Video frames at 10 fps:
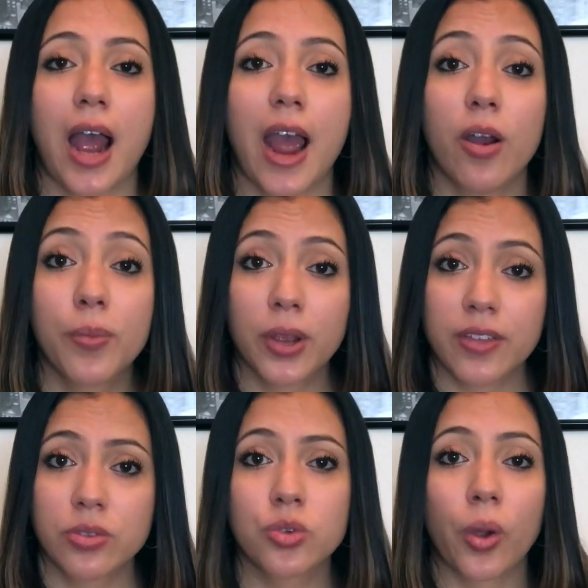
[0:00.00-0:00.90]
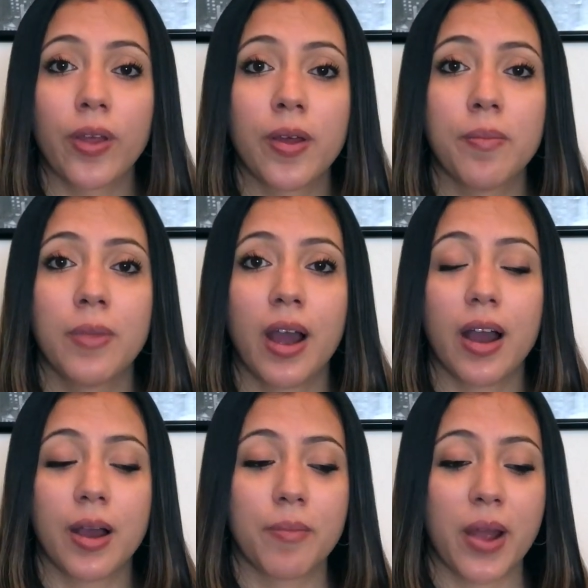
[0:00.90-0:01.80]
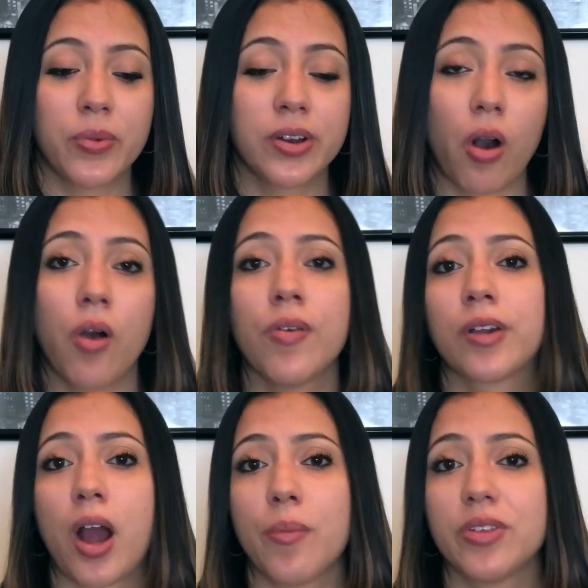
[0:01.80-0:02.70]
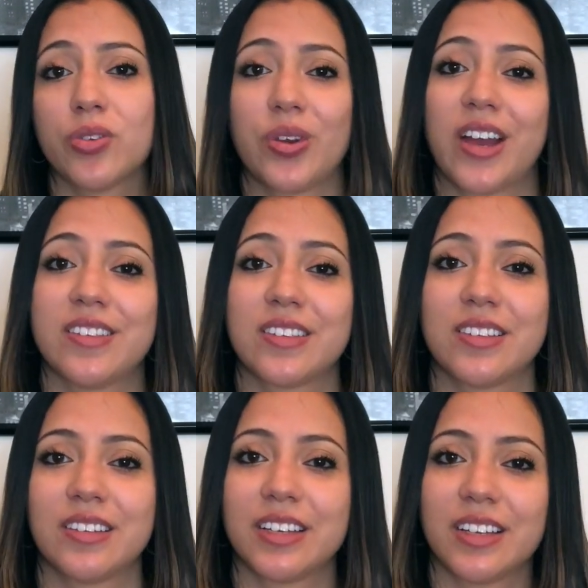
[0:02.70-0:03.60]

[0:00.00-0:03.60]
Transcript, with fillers: I hope you guys enjoy them. Um, I read all the comments you guys